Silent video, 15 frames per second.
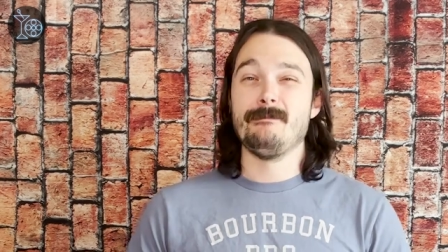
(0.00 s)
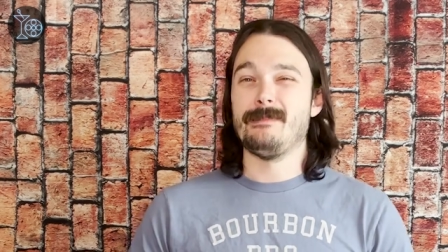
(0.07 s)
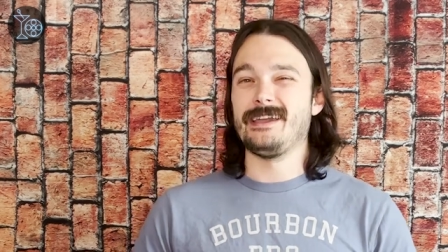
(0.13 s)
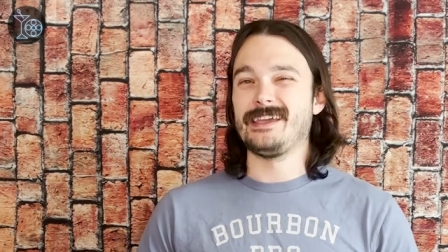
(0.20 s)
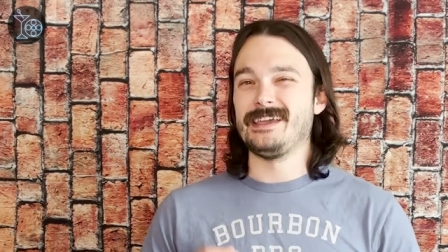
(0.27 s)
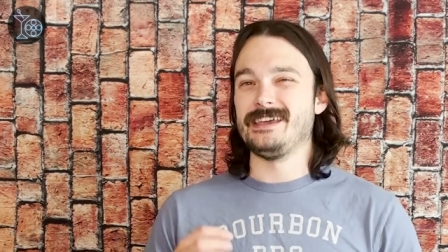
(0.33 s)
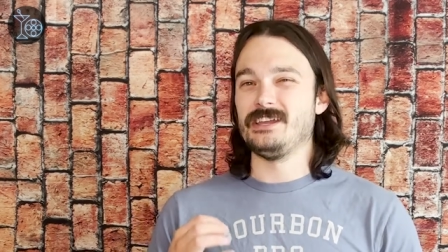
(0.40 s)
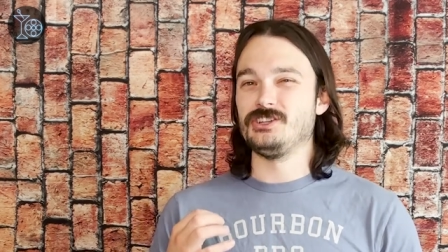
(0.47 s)

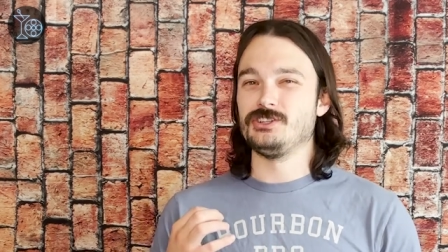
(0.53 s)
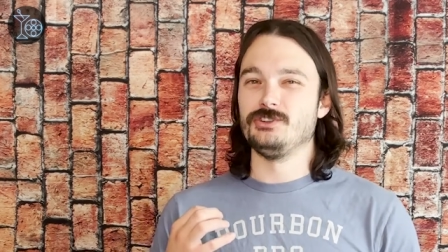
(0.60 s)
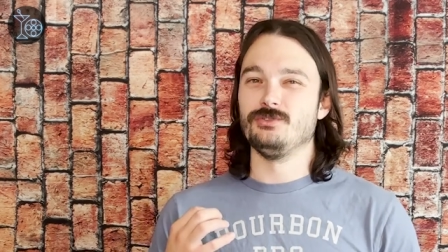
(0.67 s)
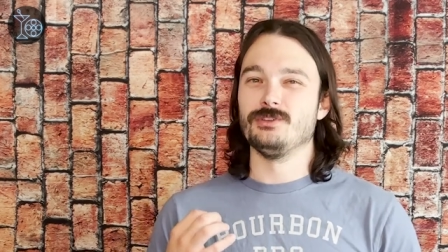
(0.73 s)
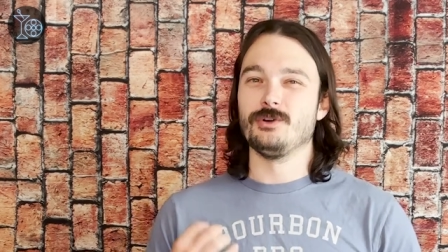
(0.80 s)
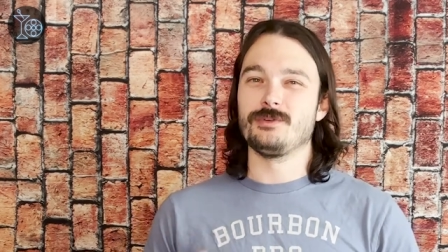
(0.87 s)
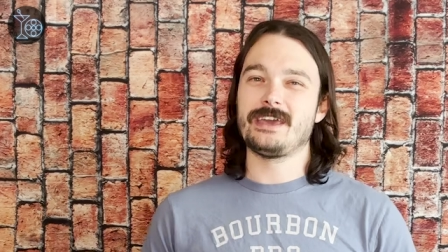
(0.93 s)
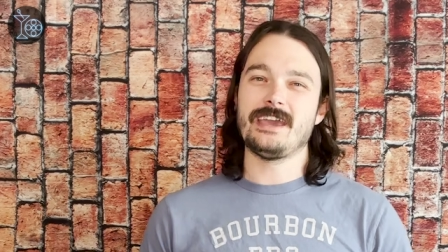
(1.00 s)
making each
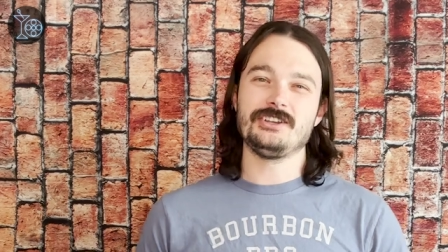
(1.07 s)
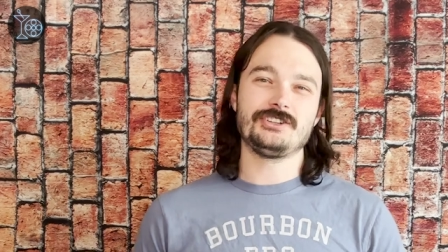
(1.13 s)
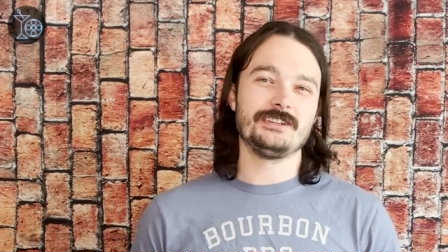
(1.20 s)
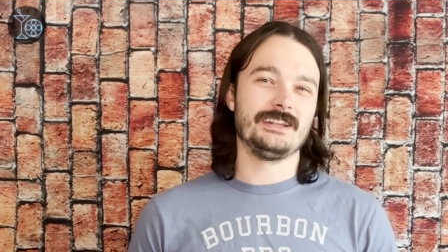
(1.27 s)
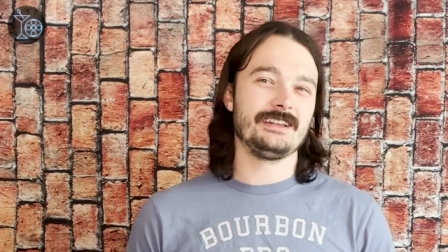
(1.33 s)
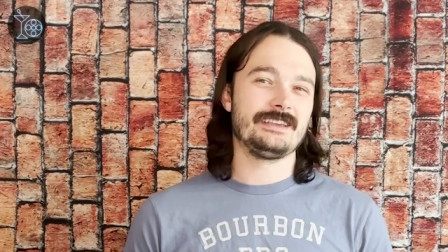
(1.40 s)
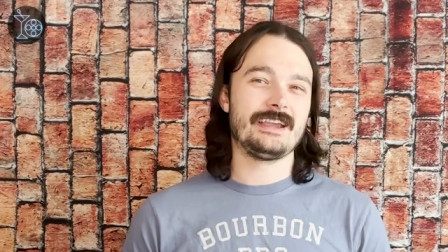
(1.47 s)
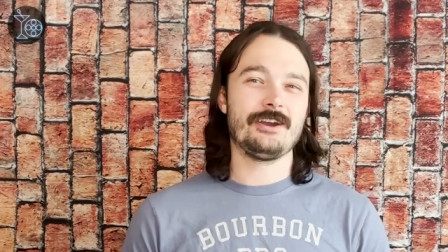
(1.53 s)
new
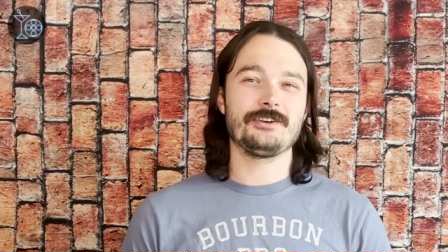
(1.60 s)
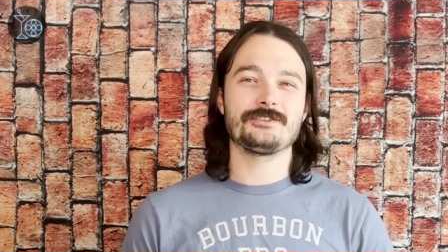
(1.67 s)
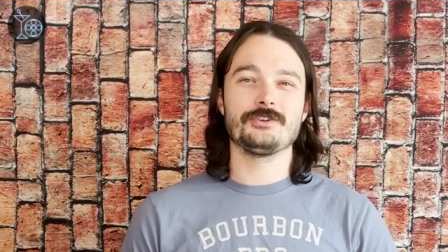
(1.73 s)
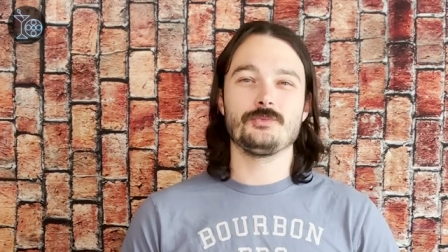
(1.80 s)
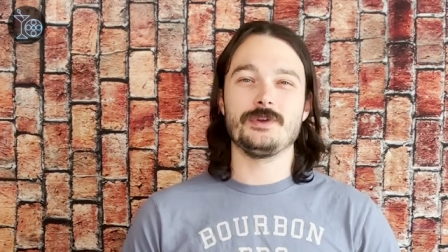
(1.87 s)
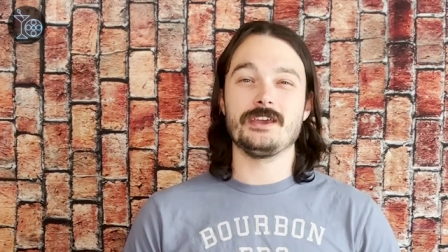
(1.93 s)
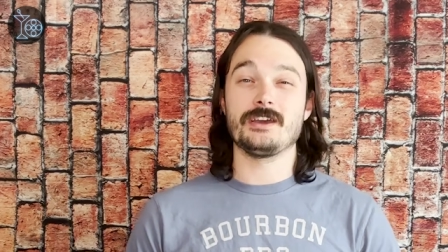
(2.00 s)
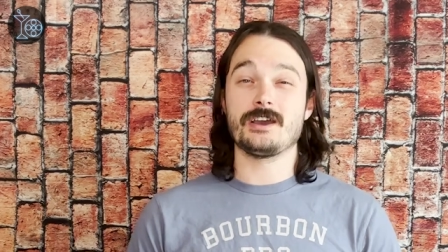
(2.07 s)
location and
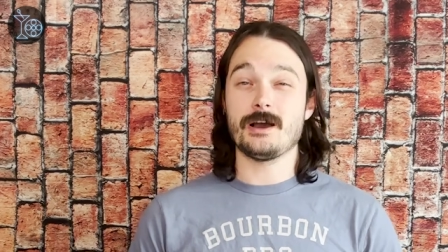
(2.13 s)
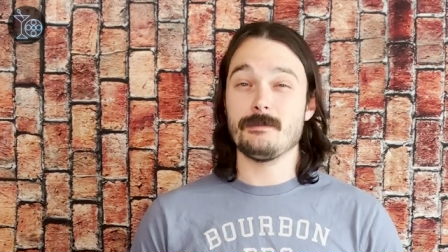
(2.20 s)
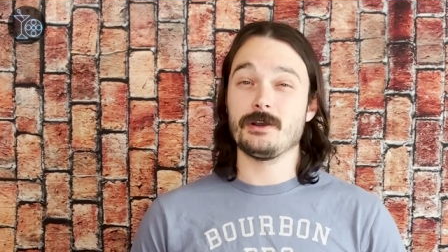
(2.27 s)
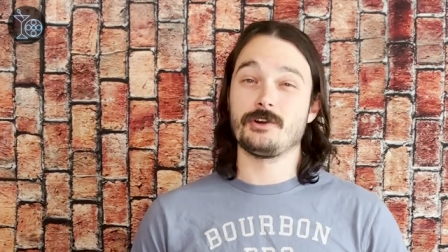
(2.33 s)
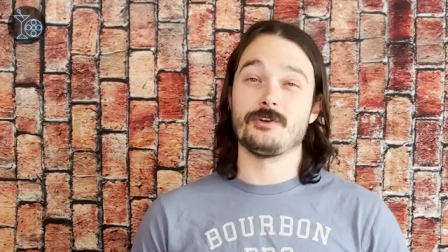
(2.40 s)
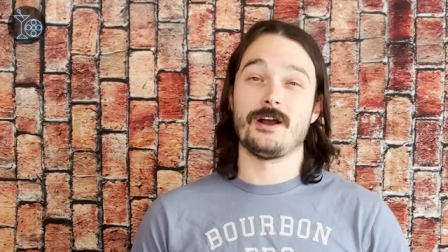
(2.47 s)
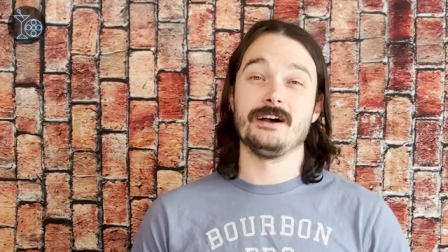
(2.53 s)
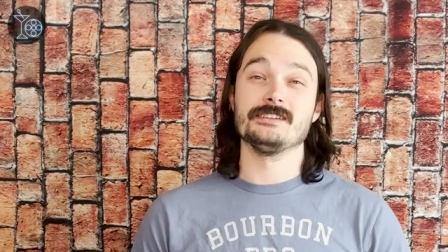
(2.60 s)
character we come
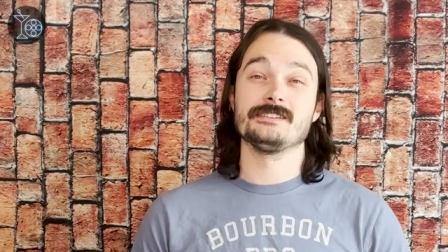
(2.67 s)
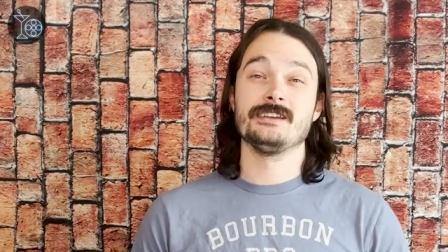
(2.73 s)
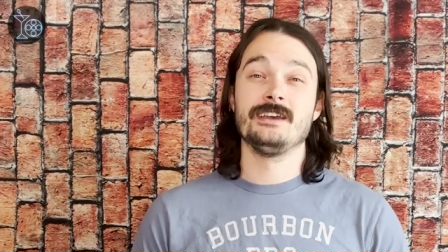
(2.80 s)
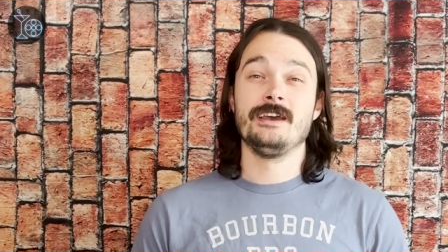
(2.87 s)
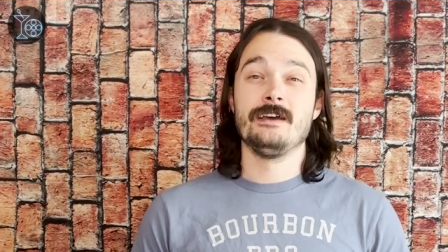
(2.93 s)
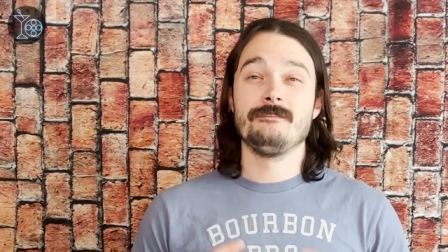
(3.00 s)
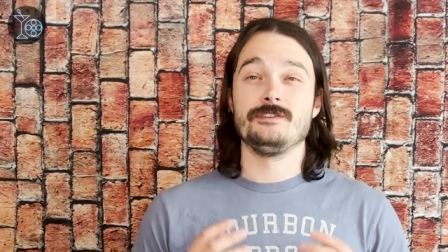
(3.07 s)
across